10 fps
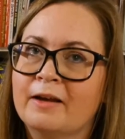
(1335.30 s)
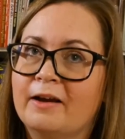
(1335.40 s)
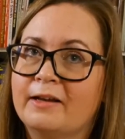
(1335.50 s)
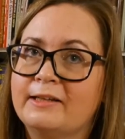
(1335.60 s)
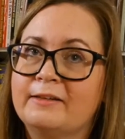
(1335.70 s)

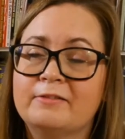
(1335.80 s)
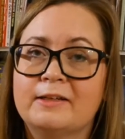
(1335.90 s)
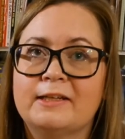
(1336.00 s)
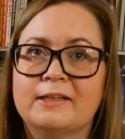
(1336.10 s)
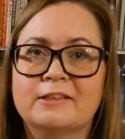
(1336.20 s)
I leave the
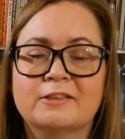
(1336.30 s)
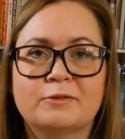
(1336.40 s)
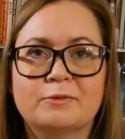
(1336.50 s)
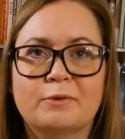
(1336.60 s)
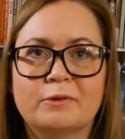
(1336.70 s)
links
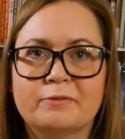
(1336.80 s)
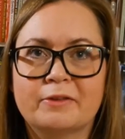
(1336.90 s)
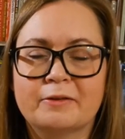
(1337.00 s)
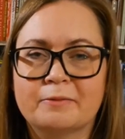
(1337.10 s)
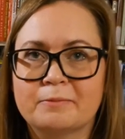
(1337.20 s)
to all of
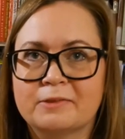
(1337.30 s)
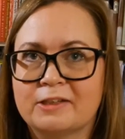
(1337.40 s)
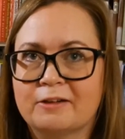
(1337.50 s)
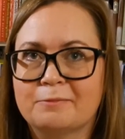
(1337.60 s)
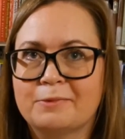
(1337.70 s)
them
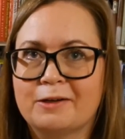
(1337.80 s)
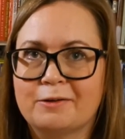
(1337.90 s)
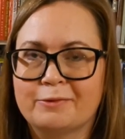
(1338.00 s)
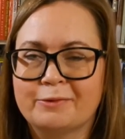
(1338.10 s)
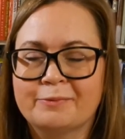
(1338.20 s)
down below.